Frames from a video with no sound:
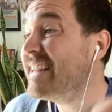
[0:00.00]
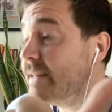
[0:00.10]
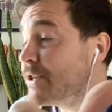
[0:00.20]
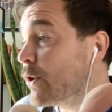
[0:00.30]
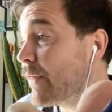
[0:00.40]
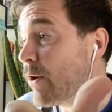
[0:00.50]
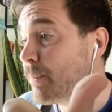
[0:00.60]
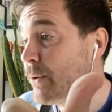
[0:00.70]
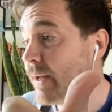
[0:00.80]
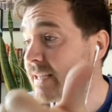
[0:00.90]
Digital
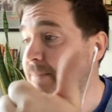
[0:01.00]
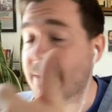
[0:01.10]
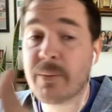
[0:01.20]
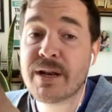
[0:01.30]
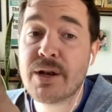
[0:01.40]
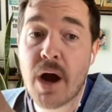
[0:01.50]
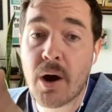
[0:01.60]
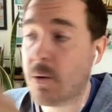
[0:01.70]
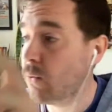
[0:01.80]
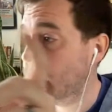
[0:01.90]
therapeutics, man. We
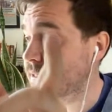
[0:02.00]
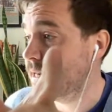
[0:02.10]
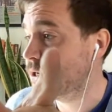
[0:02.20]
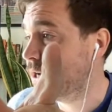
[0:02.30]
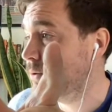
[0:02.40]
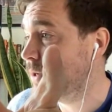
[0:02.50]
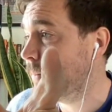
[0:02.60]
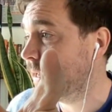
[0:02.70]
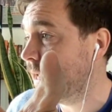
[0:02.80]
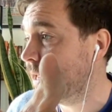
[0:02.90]
know, Ascenda shows up
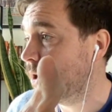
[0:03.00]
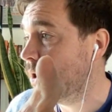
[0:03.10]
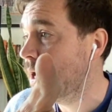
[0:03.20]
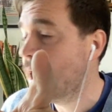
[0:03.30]
again here.